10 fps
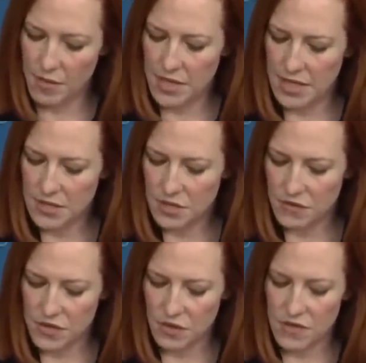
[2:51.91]
nominees
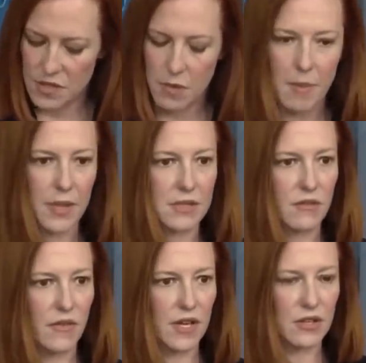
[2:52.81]
who have served as public
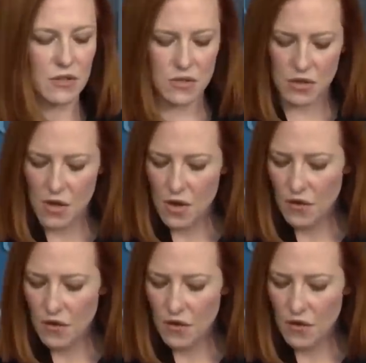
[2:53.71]
defenders,